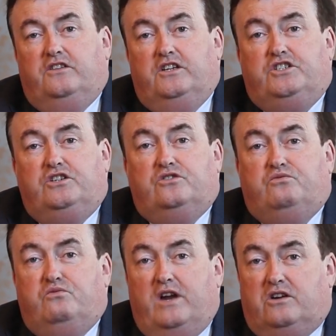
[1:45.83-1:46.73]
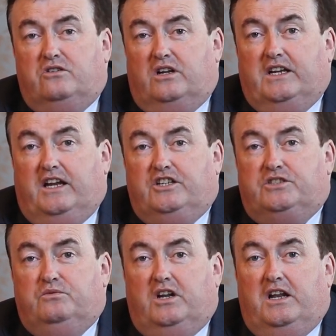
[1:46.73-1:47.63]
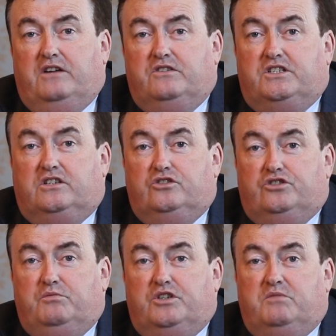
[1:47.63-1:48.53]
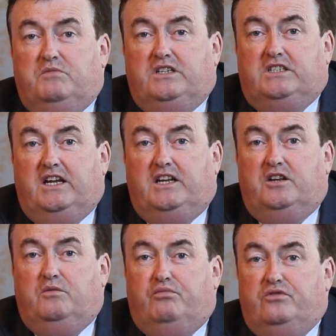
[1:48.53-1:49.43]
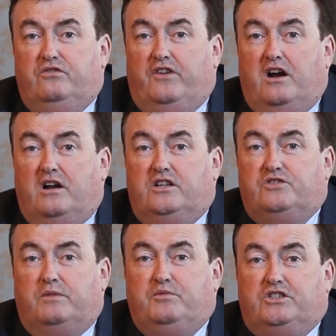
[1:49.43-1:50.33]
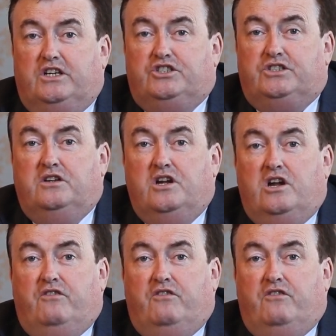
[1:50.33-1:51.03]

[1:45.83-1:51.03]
This year's record allocation will allow us to contribute and maintain and improve Ireland's reputation